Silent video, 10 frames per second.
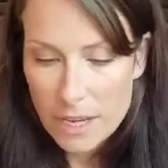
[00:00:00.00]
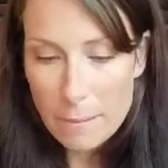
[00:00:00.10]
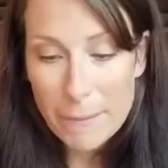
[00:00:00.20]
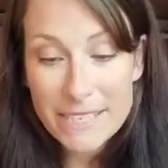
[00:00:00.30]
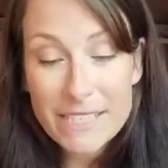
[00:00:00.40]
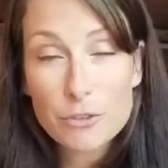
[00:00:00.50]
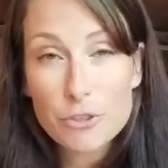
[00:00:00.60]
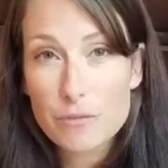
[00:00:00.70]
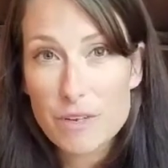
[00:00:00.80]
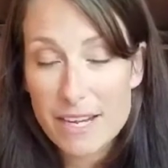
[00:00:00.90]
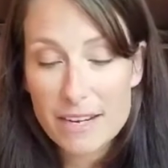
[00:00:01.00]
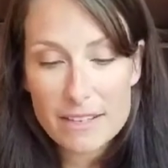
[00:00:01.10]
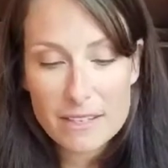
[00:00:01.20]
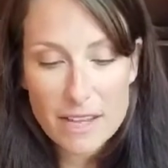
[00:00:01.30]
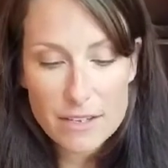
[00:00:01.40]
My Dollar Tree runs out of these
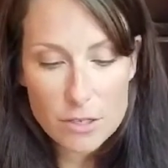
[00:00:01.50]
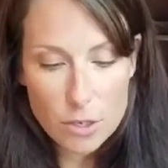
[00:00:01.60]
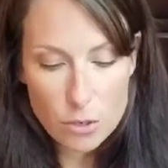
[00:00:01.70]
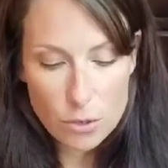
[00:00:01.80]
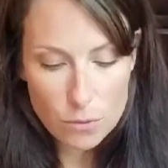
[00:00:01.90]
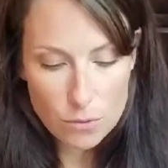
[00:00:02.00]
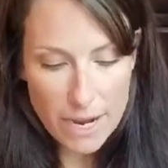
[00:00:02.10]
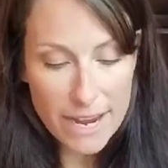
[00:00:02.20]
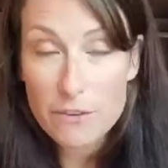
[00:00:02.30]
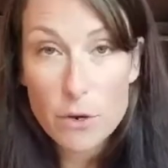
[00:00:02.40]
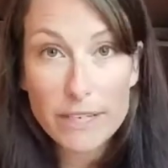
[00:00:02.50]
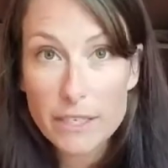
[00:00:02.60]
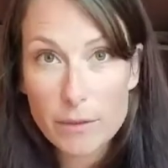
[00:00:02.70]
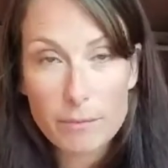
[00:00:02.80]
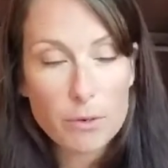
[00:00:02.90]
a lot, so I have no idea
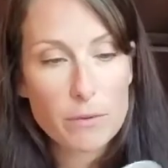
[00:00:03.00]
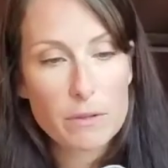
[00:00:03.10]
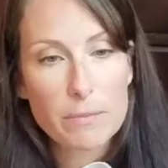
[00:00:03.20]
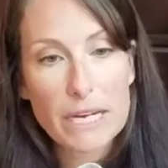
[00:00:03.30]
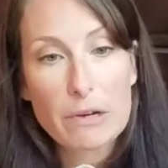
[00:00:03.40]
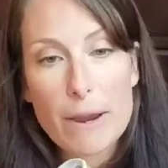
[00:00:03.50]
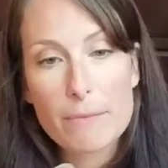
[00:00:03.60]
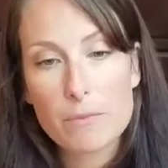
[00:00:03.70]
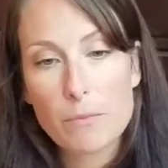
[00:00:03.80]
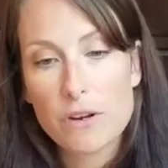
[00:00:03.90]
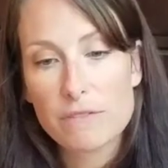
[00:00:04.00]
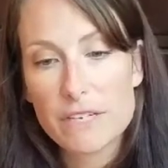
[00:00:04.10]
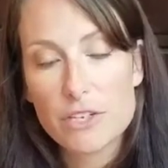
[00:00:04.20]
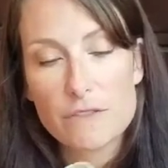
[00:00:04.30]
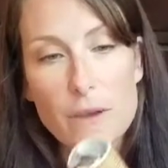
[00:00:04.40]
what I'm doing with them, but I grabbed one of
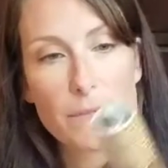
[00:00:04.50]
each of them.